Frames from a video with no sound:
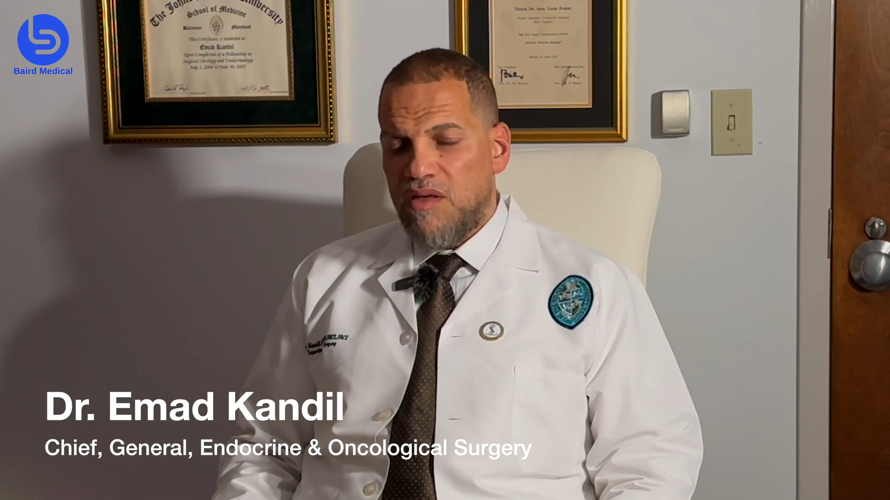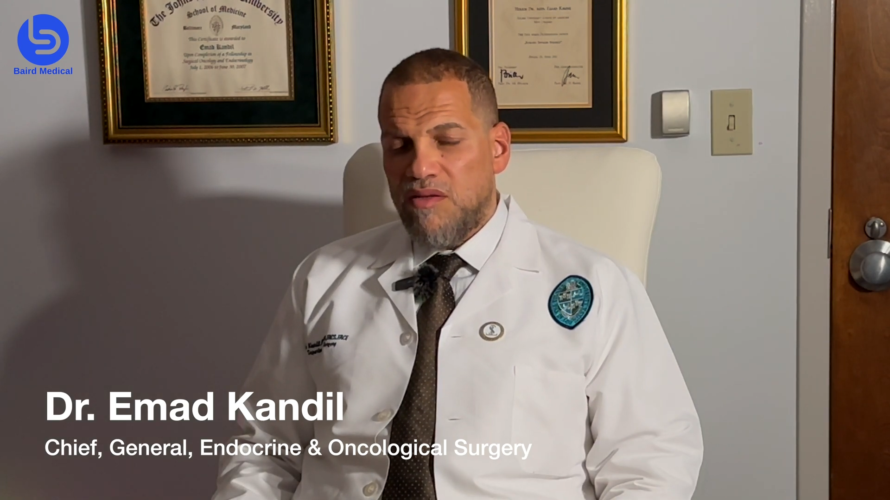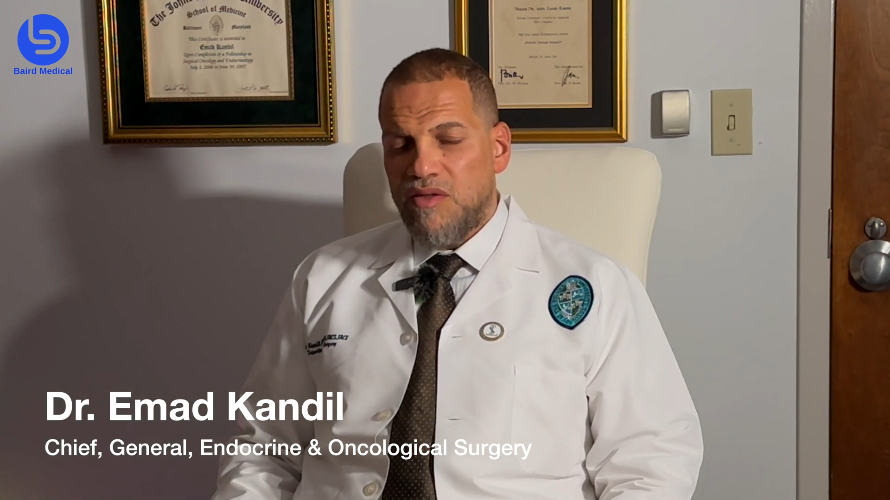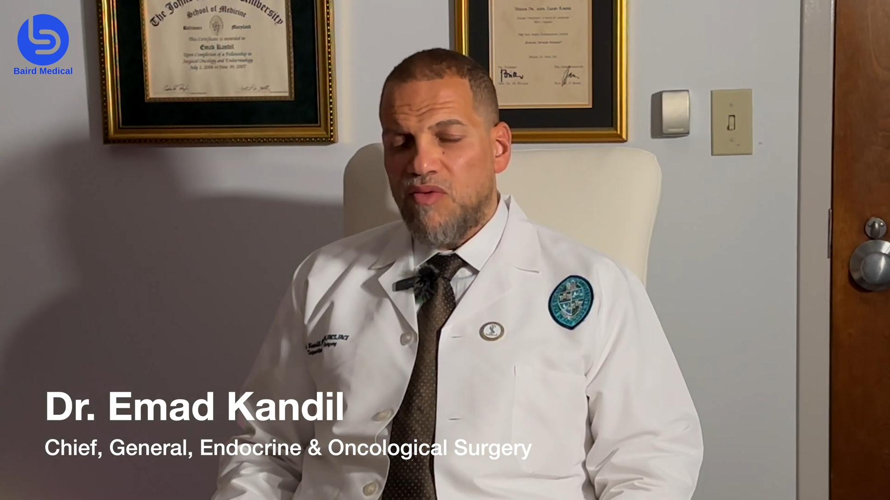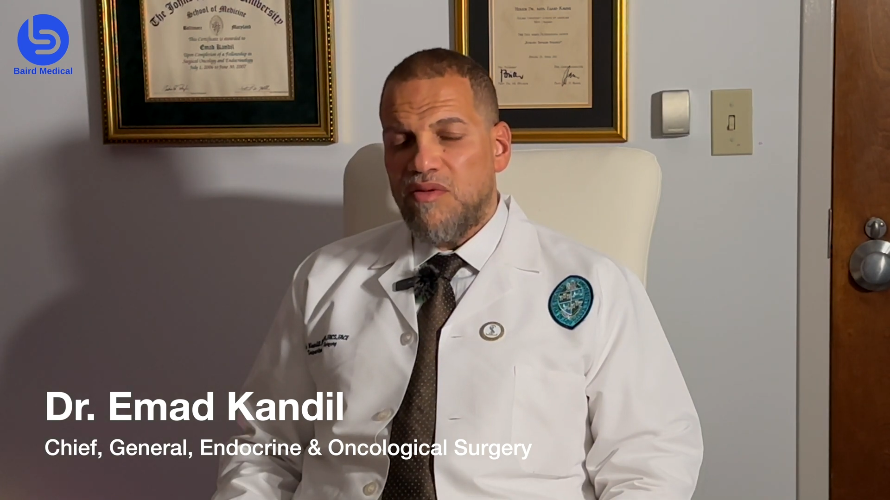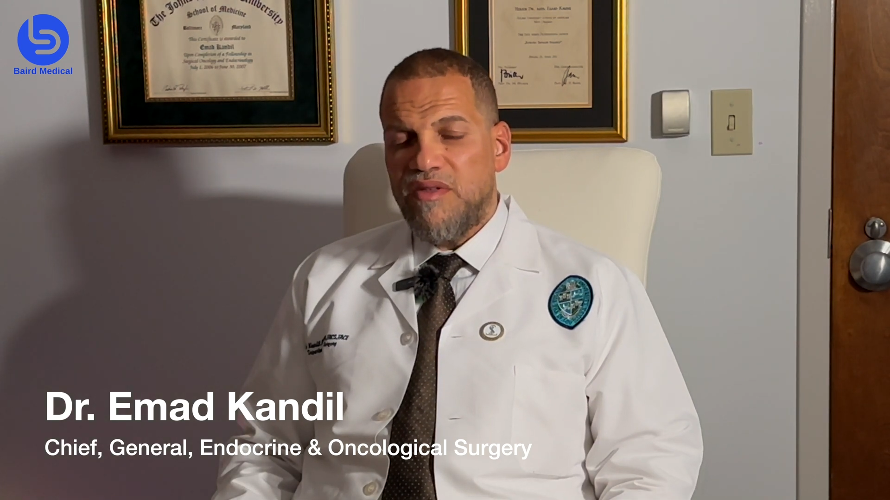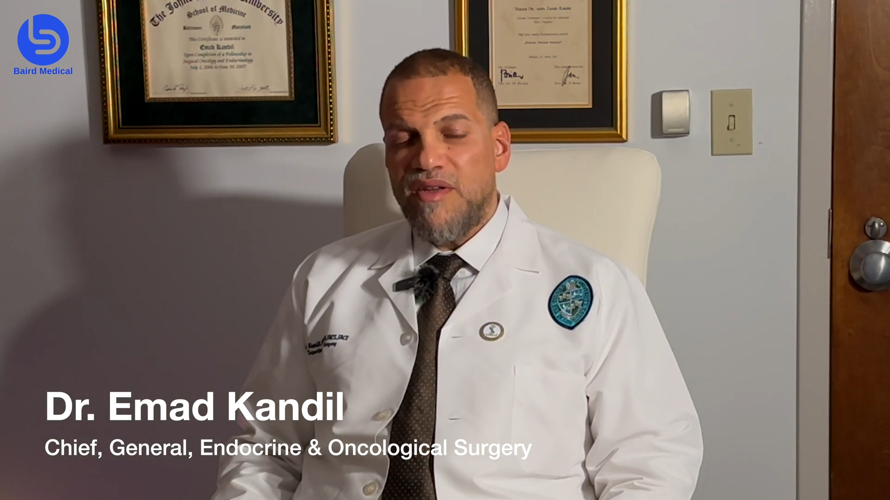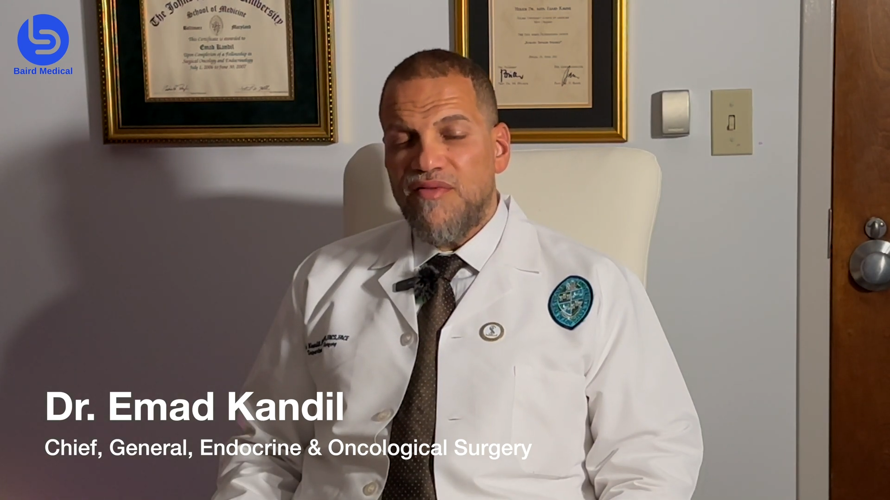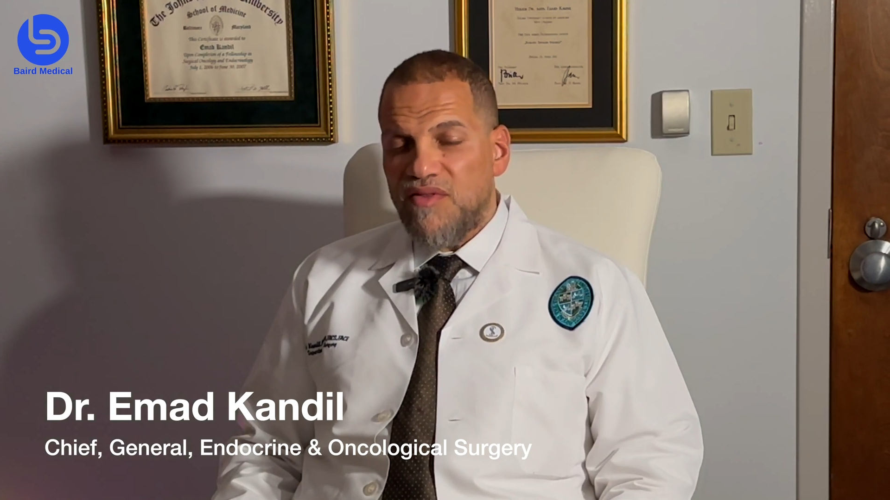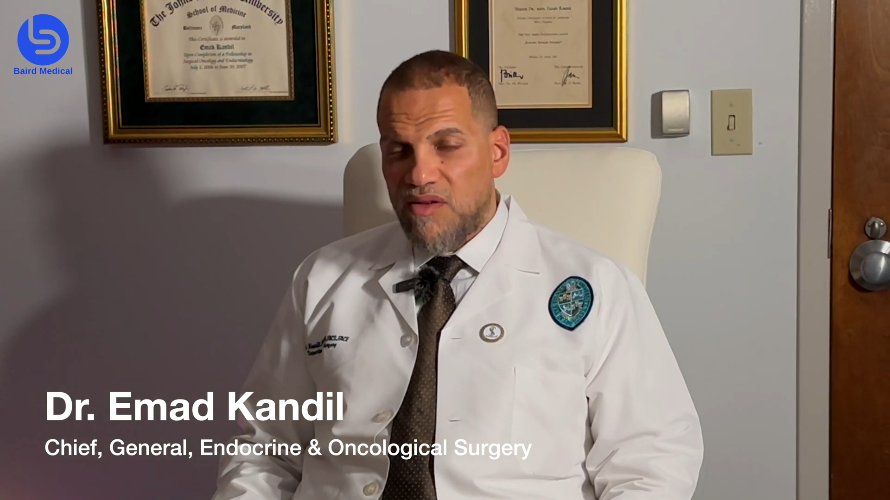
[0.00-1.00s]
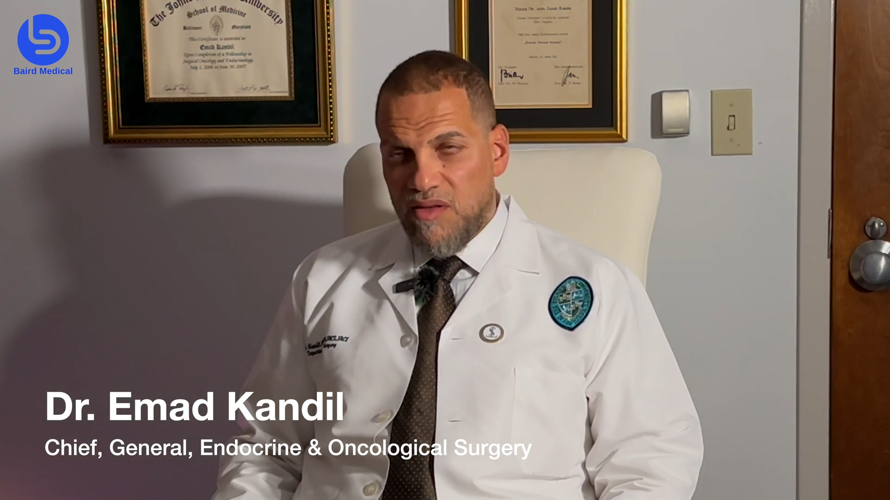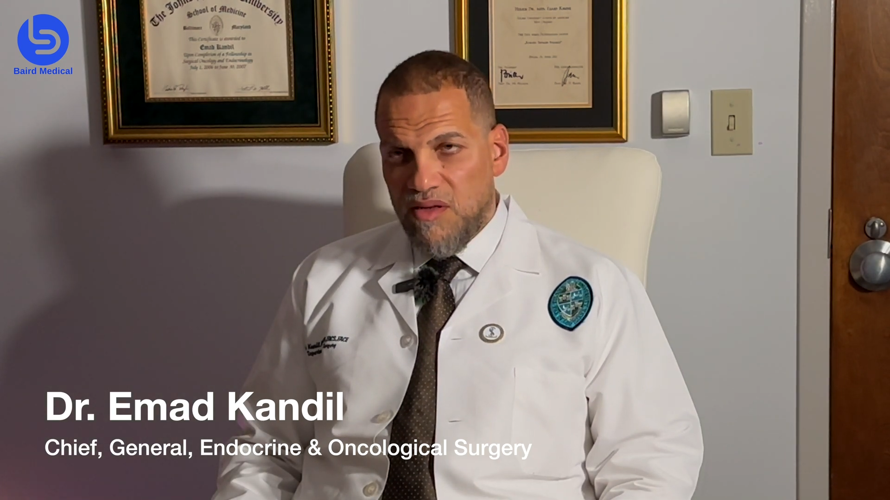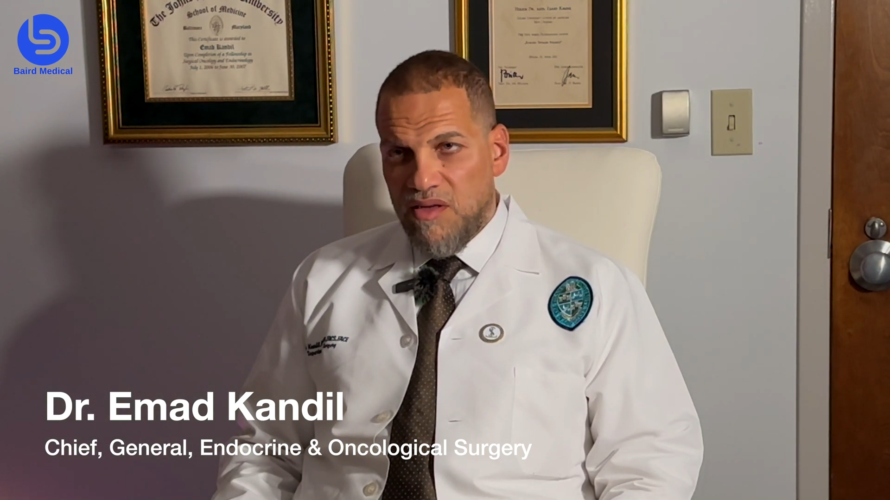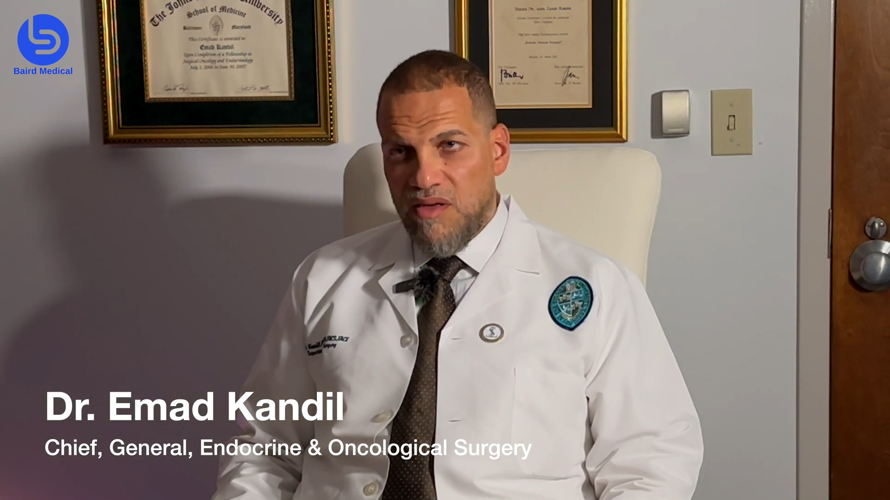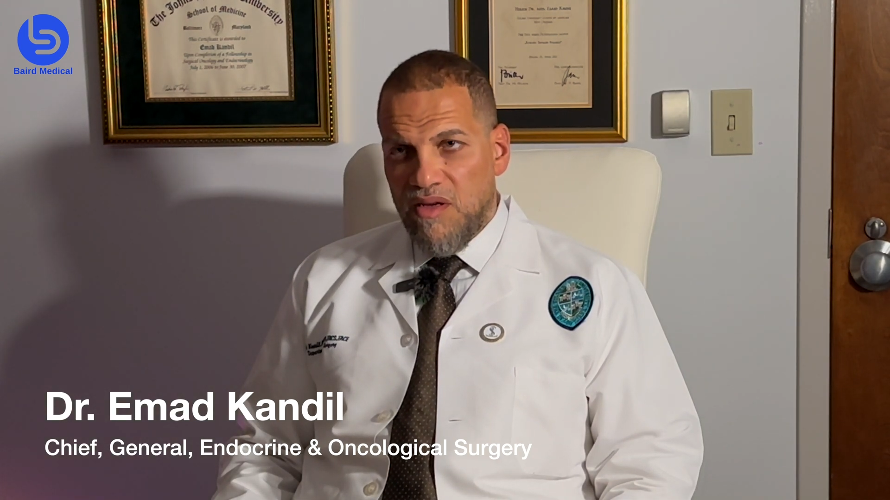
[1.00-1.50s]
this will definitely